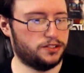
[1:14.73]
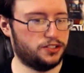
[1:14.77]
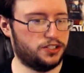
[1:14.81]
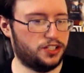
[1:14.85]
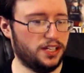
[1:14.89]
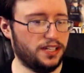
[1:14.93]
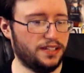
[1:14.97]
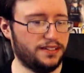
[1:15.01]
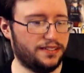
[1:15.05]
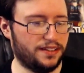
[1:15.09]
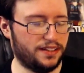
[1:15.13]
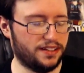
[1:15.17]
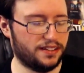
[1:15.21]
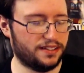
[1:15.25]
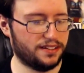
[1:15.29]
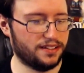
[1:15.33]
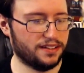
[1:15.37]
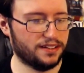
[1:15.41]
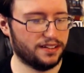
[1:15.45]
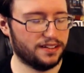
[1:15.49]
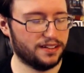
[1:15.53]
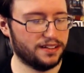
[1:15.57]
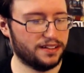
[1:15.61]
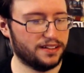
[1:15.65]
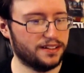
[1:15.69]
Jesus. Loudest
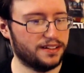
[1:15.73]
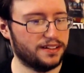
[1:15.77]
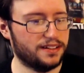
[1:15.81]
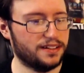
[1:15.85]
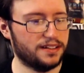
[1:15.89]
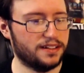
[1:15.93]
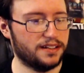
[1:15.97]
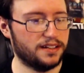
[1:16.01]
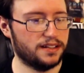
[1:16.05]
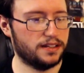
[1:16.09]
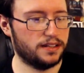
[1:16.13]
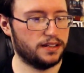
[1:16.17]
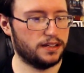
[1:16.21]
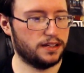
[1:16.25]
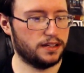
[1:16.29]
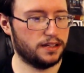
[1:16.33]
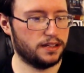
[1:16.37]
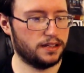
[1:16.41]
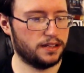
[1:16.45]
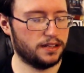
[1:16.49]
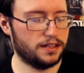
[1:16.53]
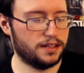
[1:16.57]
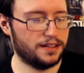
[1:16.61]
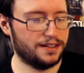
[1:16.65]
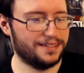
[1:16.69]
bird. It has the
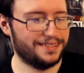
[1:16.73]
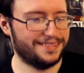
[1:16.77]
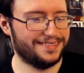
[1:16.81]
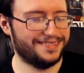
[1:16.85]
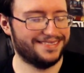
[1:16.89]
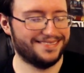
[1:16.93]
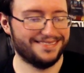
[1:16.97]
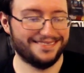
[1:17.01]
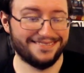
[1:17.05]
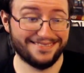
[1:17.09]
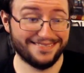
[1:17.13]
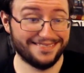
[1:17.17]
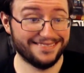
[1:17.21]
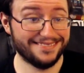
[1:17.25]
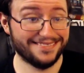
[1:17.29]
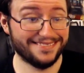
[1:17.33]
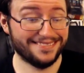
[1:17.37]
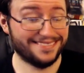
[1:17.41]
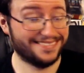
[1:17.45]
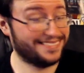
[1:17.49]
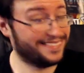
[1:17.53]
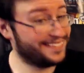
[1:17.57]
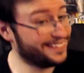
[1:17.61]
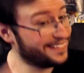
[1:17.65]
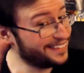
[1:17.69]
record for the
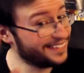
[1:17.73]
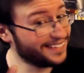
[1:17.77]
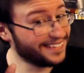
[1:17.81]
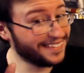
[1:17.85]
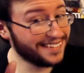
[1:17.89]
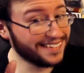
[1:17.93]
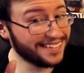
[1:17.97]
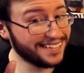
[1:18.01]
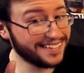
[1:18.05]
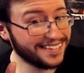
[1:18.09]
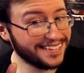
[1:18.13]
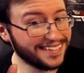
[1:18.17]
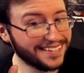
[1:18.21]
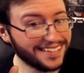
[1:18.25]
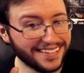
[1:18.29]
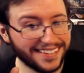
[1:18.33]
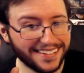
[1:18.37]
loudest bird call on the